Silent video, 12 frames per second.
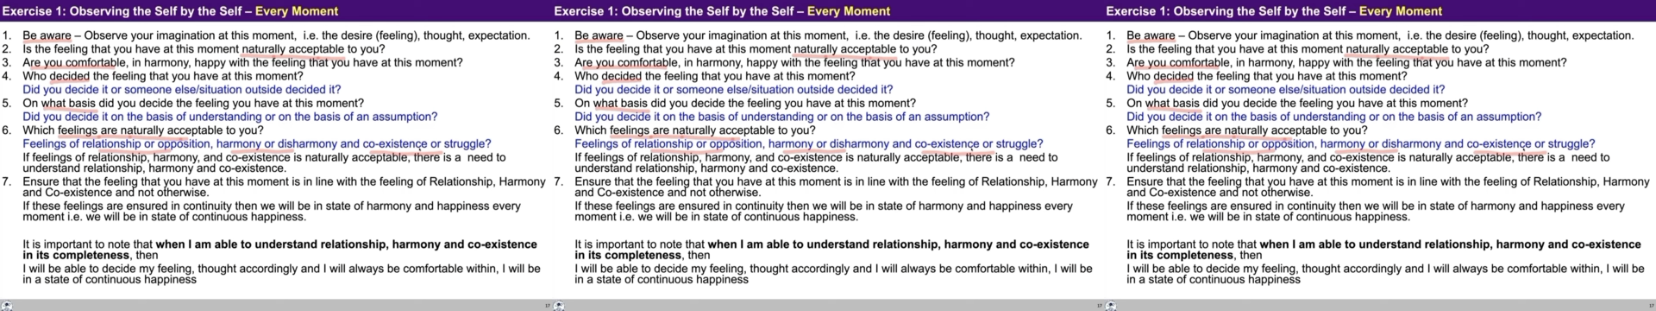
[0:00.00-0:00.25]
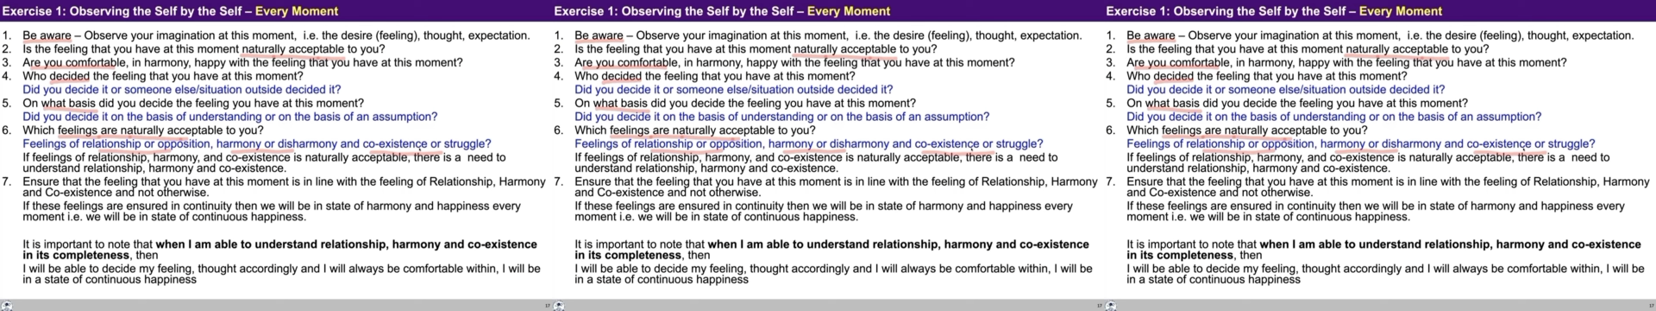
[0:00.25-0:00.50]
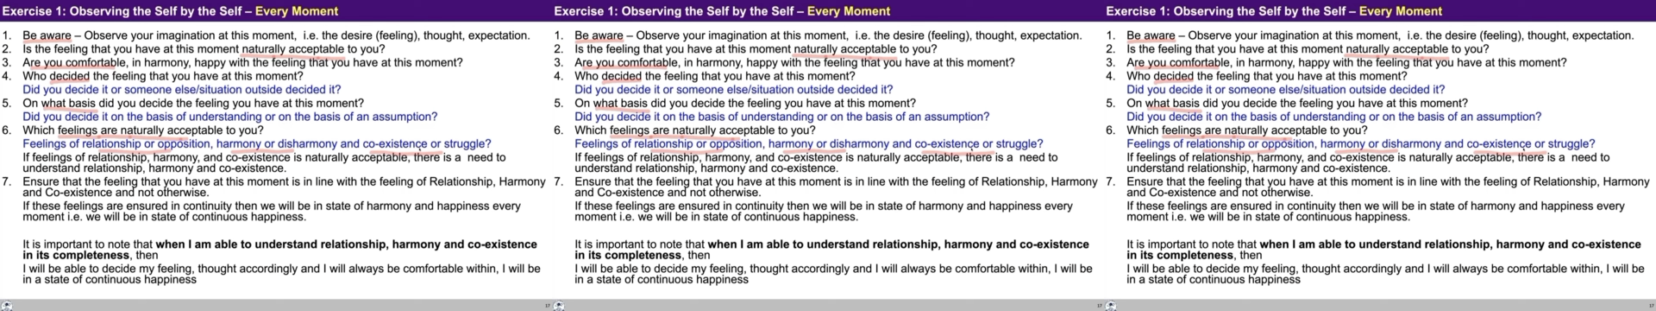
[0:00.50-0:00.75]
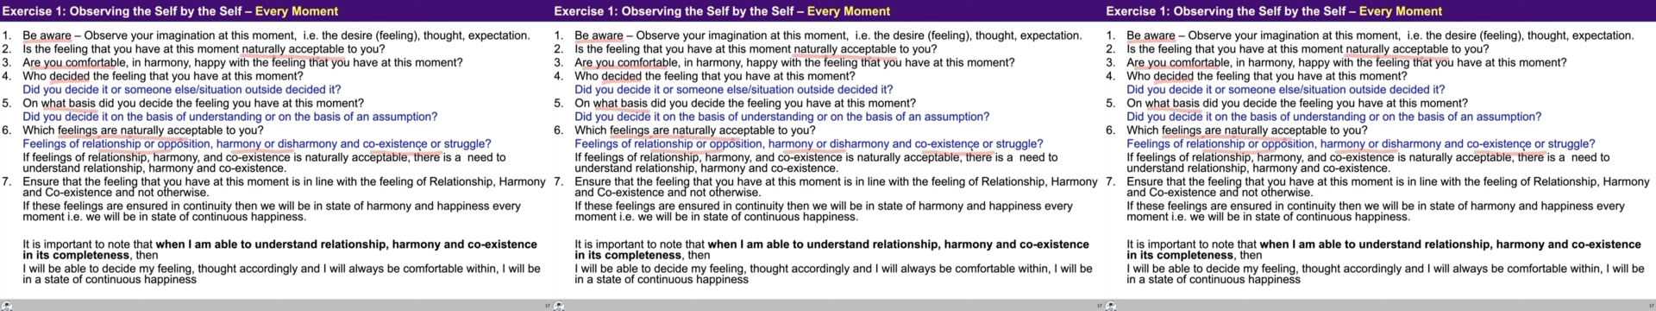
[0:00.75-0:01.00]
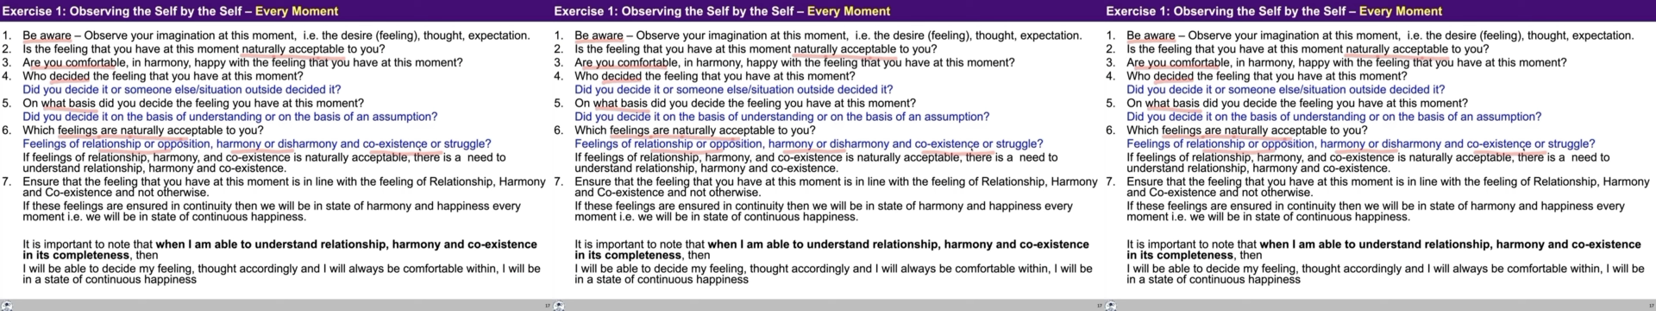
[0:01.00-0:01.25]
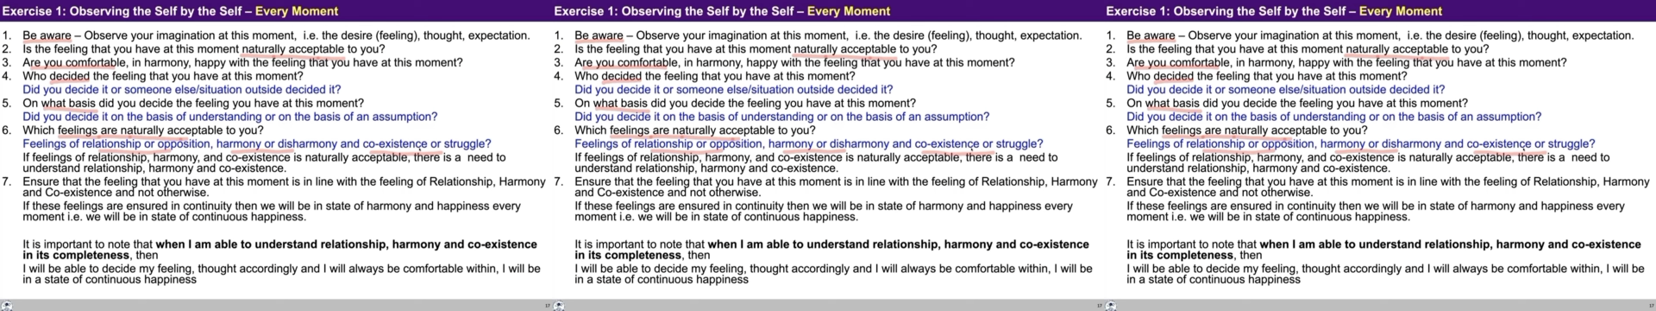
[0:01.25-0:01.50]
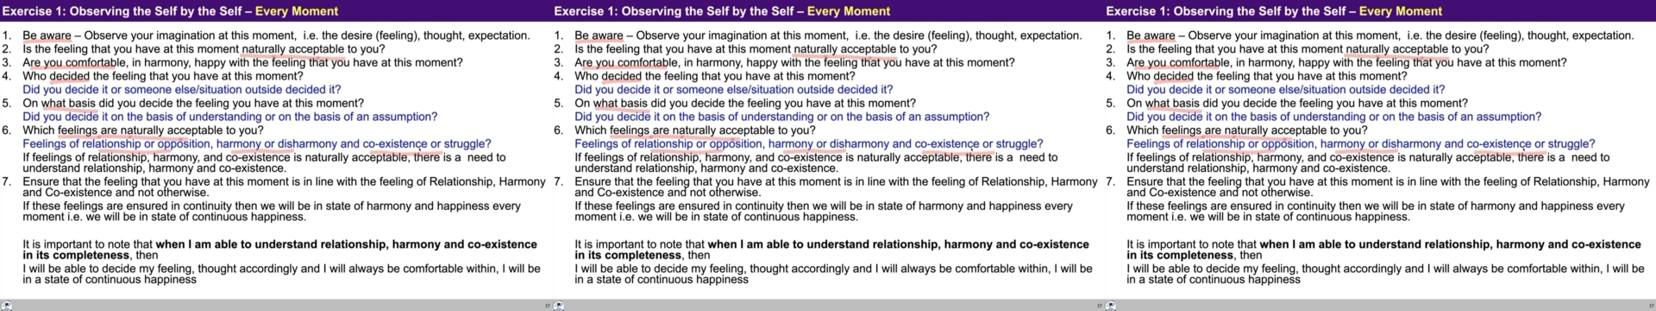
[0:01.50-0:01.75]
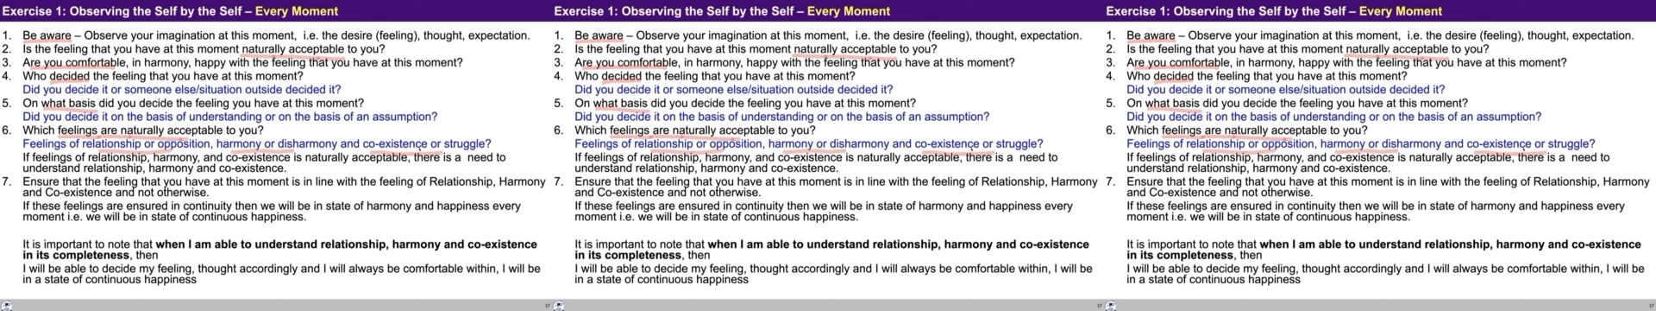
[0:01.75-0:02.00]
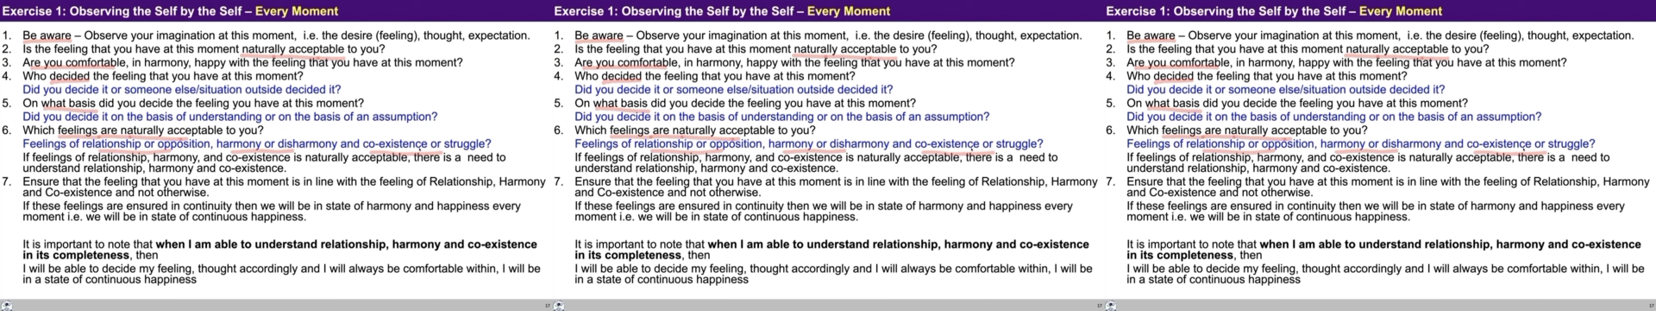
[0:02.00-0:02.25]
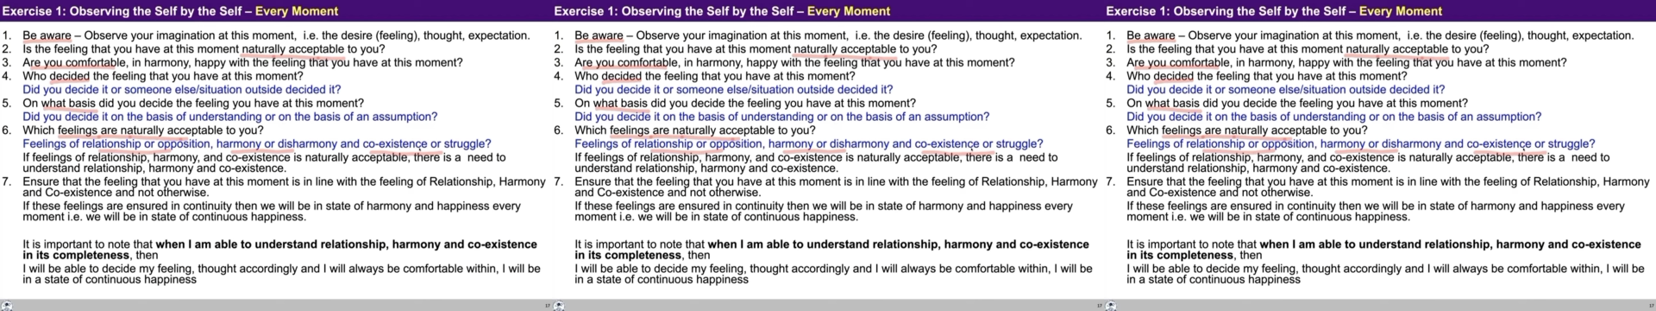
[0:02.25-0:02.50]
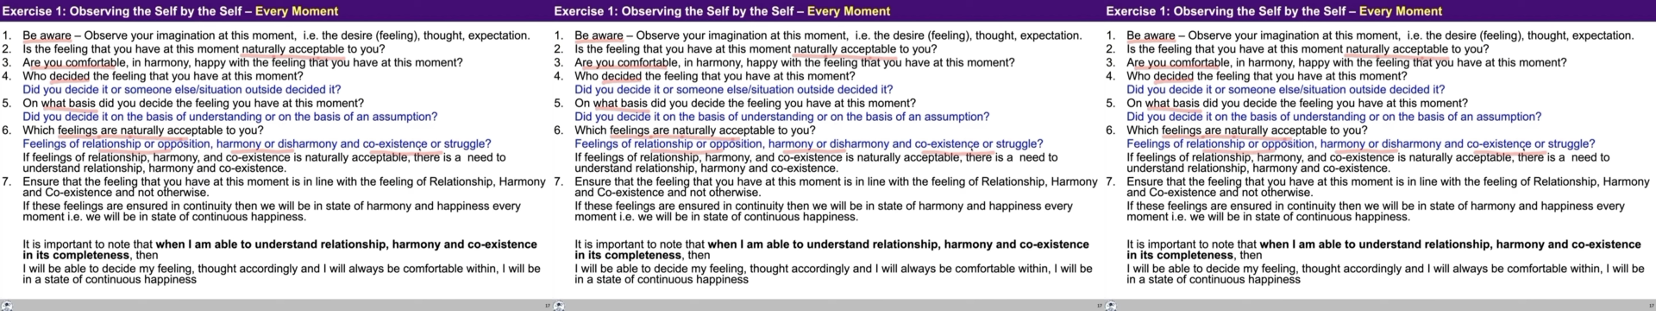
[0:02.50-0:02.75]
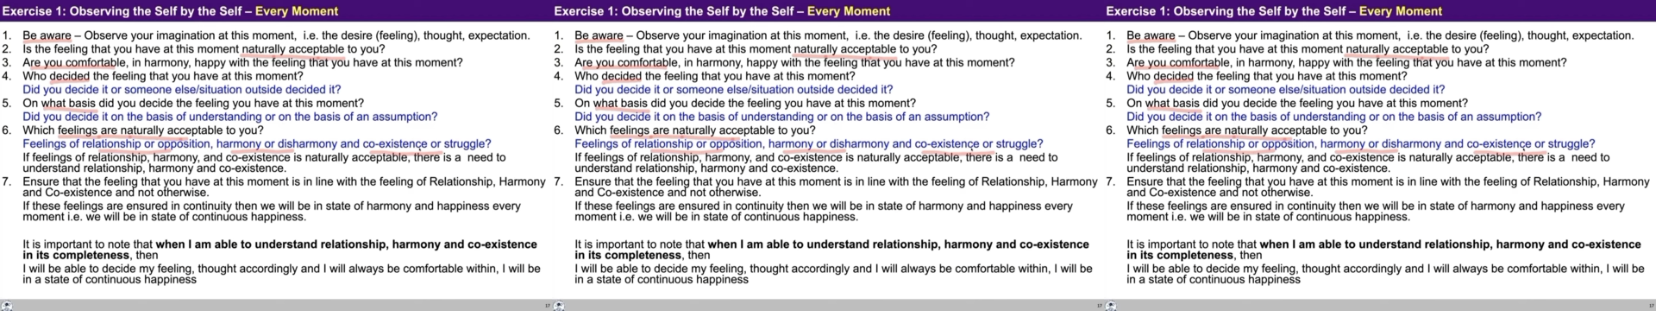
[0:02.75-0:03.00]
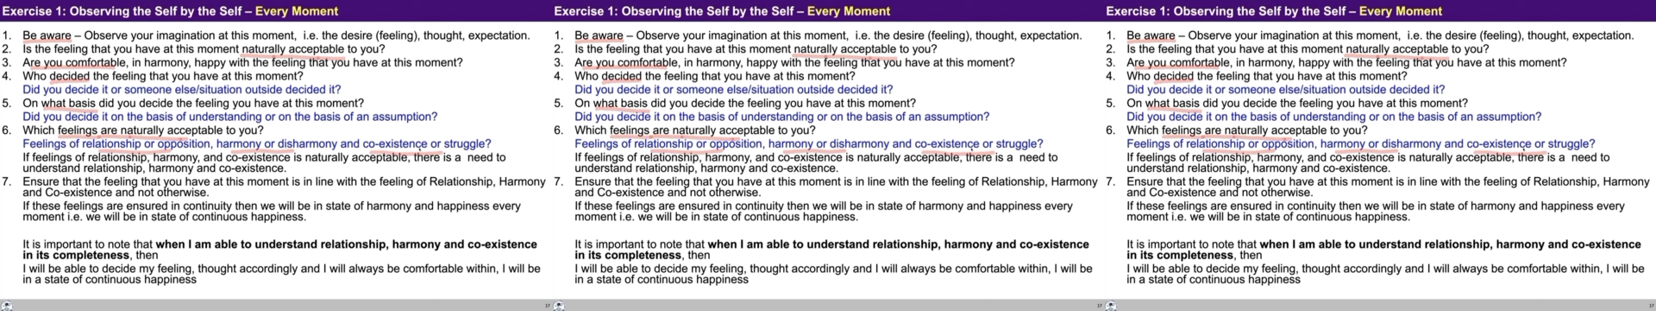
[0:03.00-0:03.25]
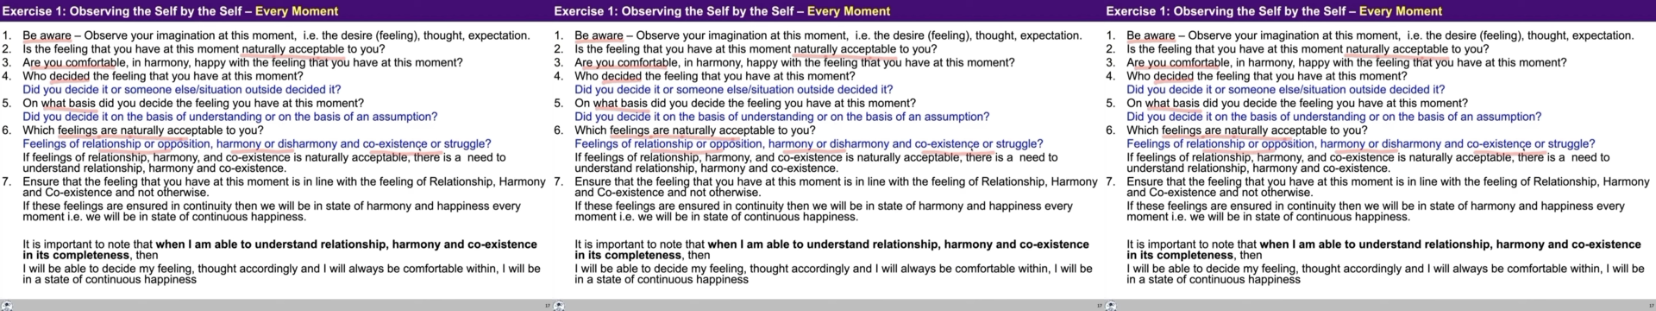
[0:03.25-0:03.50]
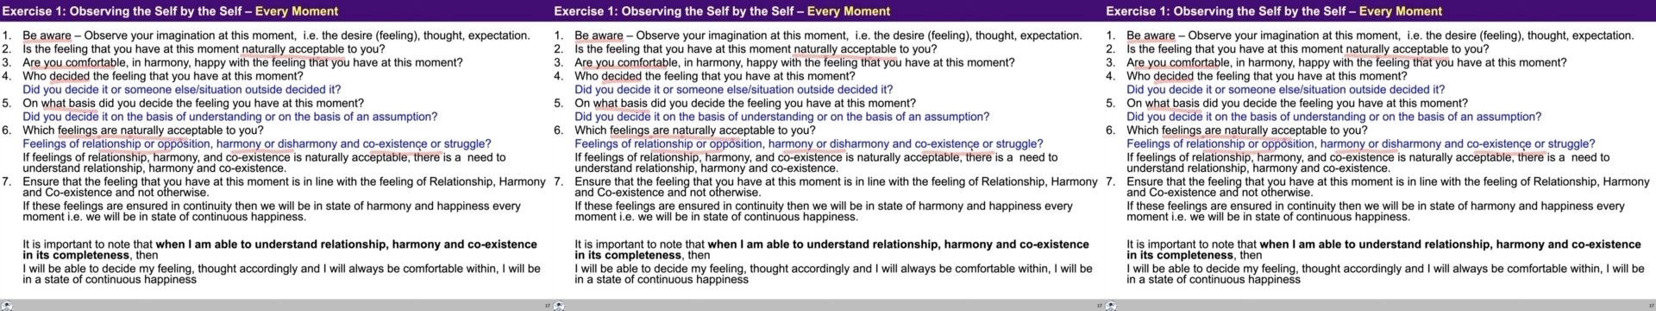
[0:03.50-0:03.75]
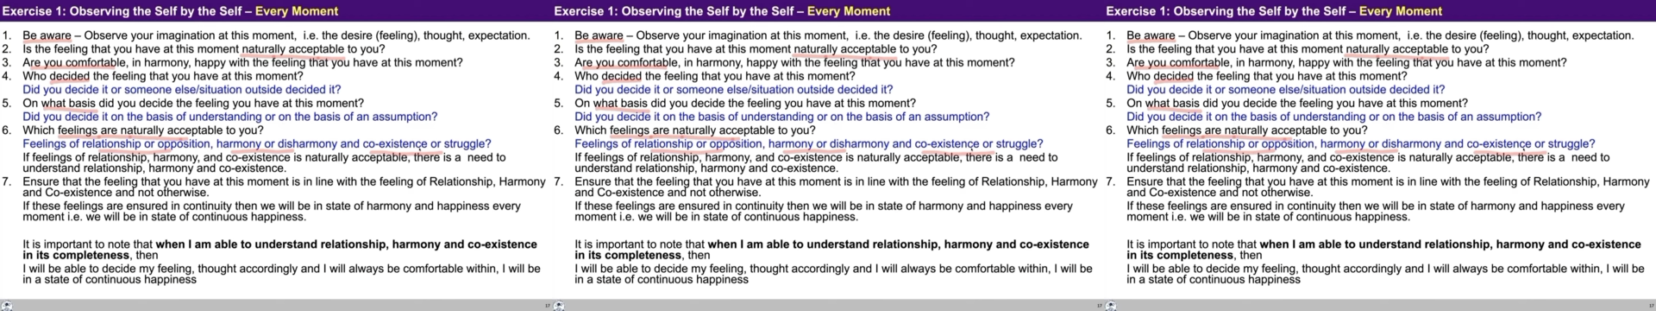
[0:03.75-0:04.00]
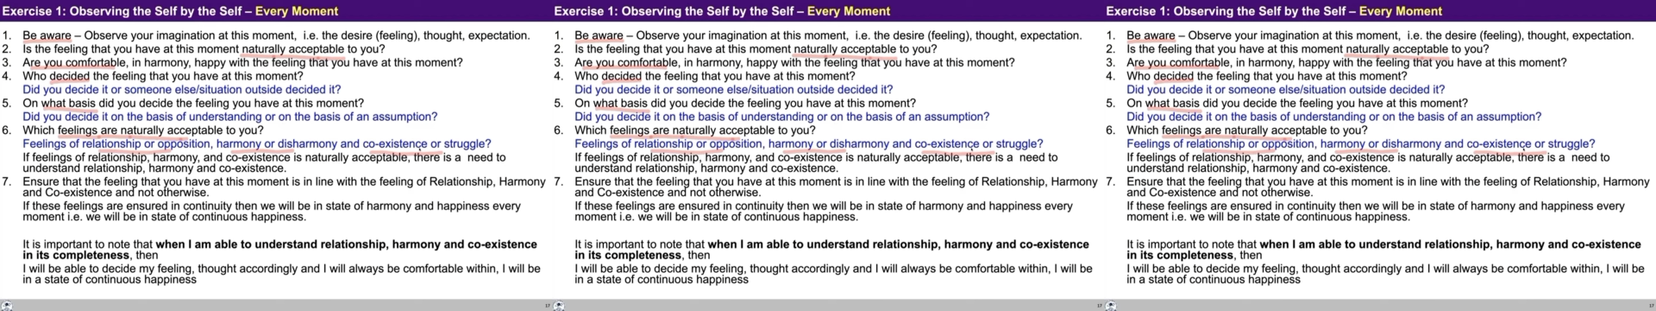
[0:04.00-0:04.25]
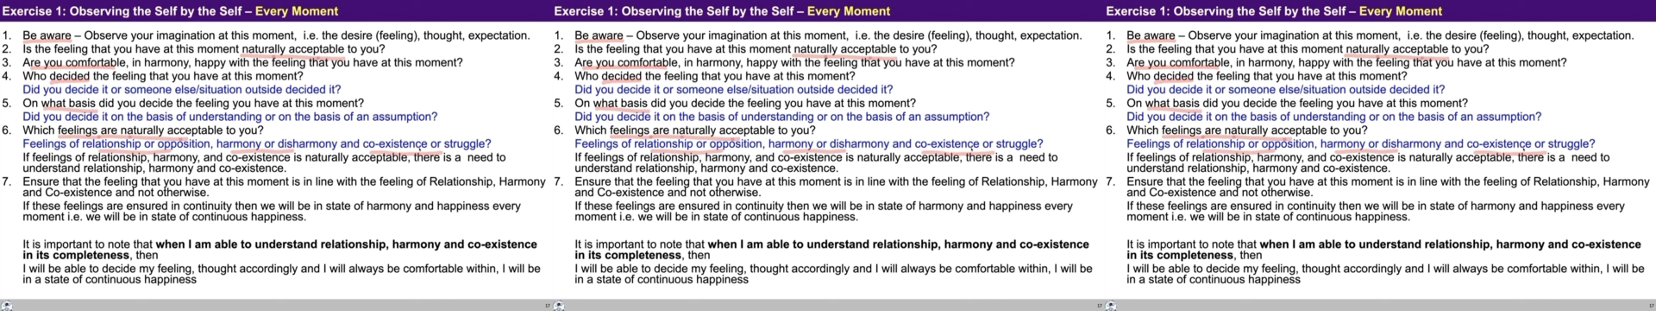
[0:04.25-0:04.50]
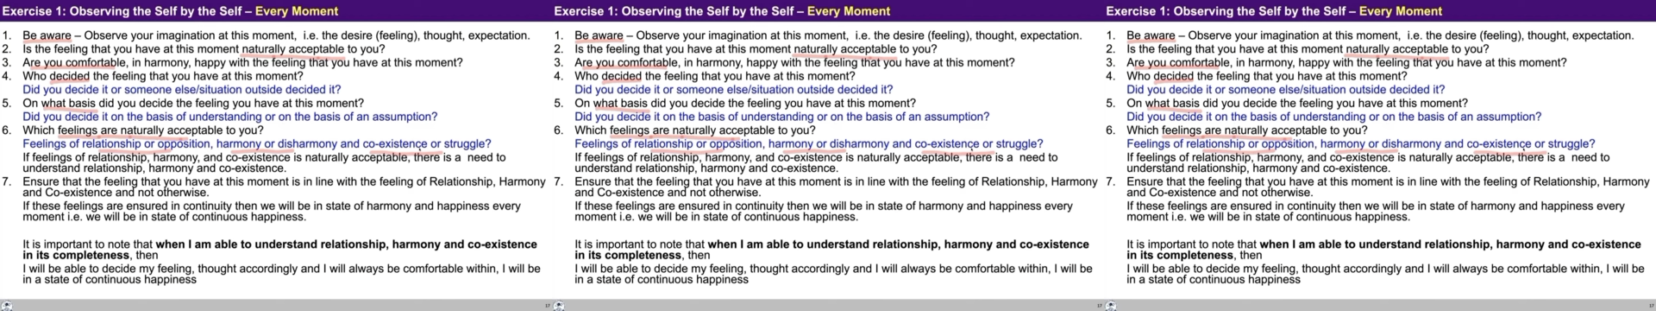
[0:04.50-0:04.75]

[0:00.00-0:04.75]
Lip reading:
No face is visible, so there are no lips to read.